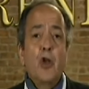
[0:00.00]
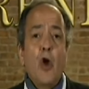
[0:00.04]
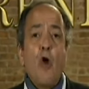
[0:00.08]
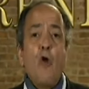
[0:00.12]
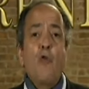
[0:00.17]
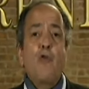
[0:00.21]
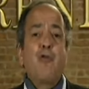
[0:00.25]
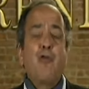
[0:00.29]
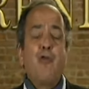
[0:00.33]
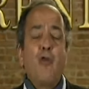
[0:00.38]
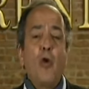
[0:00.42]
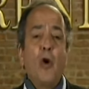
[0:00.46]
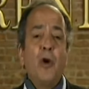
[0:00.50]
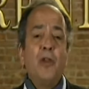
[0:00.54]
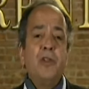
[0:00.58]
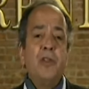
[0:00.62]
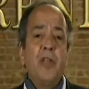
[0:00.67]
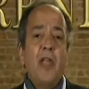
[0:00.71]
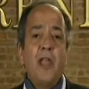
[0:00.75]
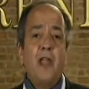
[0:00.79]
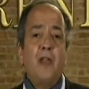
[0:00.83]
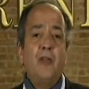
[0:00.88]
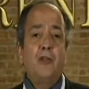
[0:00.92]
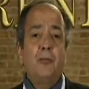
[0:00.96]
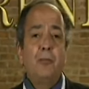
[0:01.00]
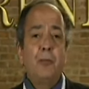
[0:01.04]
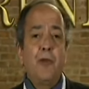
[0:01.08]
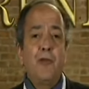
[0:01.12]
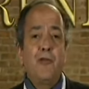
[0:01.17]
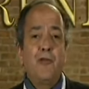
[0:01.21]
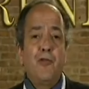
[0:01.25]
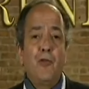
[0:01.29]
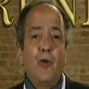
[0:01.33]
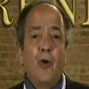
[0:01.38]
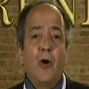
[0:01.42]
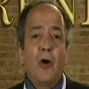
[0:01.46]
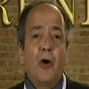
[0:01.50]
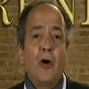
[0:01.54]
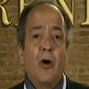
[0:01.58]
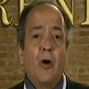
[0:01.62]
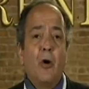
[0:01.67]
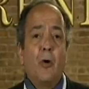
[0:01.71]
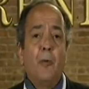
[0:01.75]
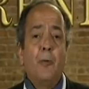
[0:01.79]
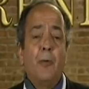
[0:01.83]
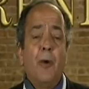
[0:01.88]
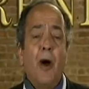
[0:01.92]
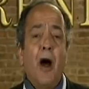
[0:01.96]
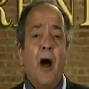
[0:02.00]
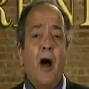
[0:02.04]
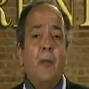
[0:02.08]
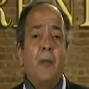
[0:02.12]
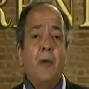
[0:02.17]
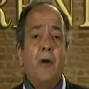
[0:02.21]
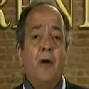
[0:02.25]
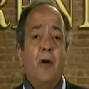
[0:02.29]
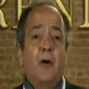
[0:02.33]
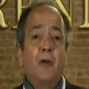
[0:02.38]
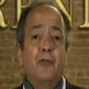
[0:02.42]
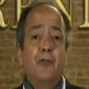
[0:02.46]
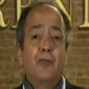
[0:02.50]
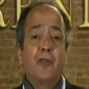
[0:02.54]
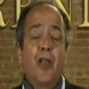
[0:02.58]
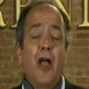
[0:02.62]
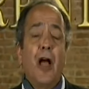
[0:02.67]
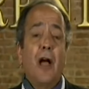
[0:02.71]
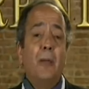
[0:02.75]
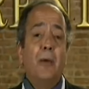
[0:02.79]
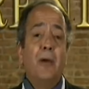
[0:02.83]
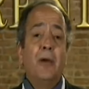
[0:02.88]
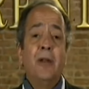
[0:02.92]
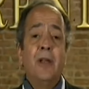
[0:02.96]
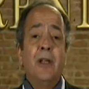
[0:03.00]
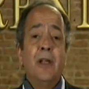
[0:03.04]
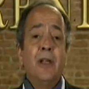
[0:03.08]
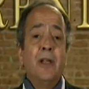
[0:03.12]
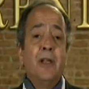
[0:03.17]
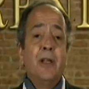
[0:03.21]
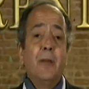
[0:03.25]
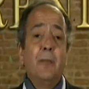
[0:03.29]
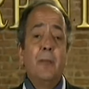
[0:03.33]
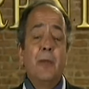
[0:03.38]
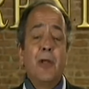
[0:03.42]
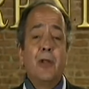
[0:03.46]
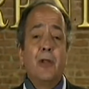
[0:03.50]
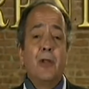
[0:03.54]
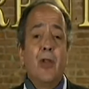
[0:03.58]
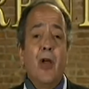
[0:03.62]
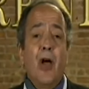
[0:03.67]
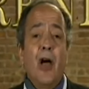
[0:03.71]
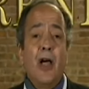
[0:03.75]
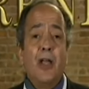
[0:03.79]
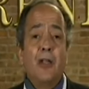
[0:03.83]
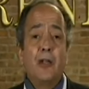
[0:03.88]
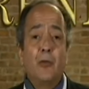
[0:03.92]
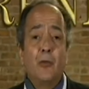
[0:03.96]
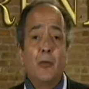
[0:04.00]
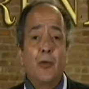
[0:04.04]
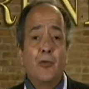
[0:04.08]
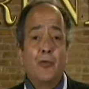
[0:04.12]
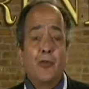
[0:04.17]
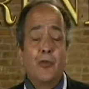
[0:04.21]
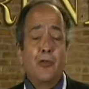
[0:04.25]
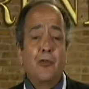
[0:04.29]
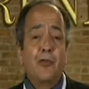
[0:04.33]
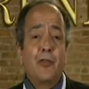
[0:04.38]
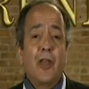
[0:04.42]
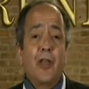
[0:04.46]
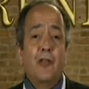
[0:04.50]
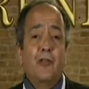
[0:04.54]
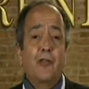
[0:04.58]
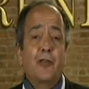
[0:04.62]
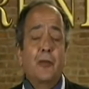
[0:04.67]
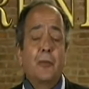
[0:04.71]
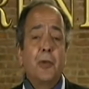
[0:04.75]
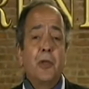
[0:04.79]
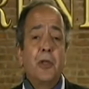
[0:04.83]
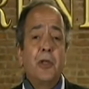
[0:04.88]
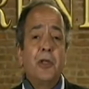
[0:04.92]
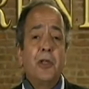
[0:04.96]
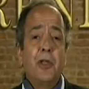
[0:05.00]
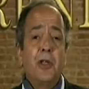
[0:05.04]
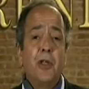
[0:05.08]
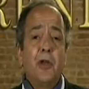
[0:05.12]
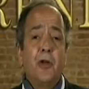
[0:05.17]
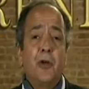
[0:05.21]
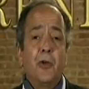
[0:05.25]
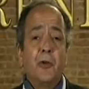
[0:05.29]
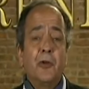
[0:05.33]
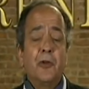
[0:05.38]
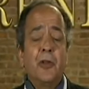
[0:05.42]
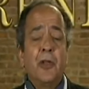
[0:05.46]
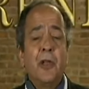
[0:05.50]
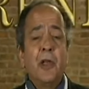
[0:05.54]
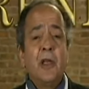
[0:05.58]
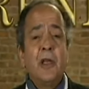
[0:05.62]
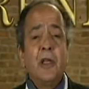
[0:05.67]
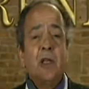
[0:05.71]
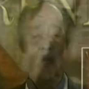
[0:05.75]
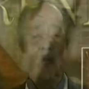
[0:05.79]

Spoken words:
Go 4 days before Osama bin Laden was ostensibly killed.